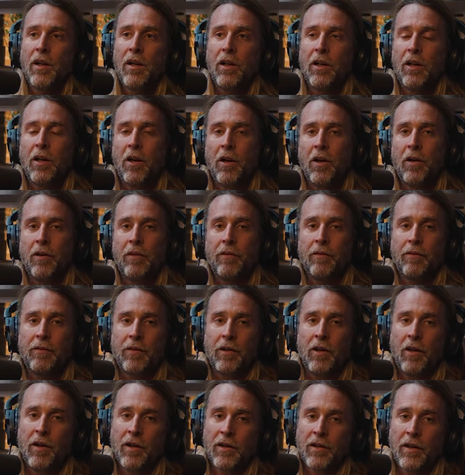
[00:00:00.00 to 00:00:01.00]
you know,
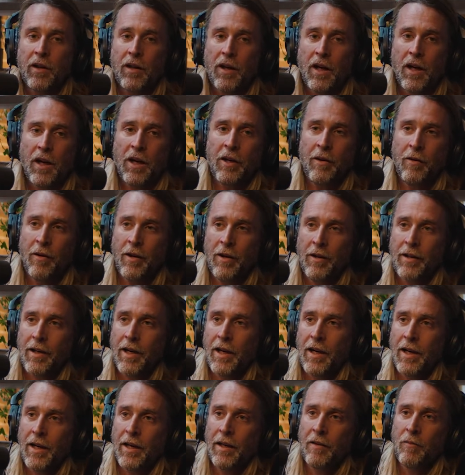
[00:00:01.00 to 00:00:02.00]
guys like Are You
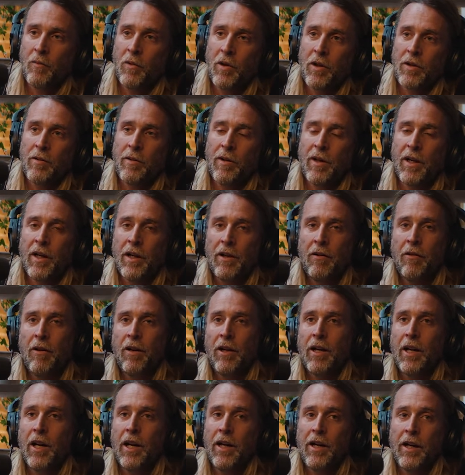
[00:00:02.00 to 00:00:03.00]
OK, and worked with Are You
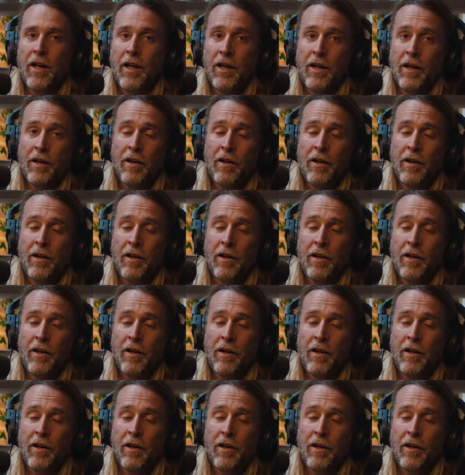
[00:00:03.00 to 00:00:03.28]
OK Day,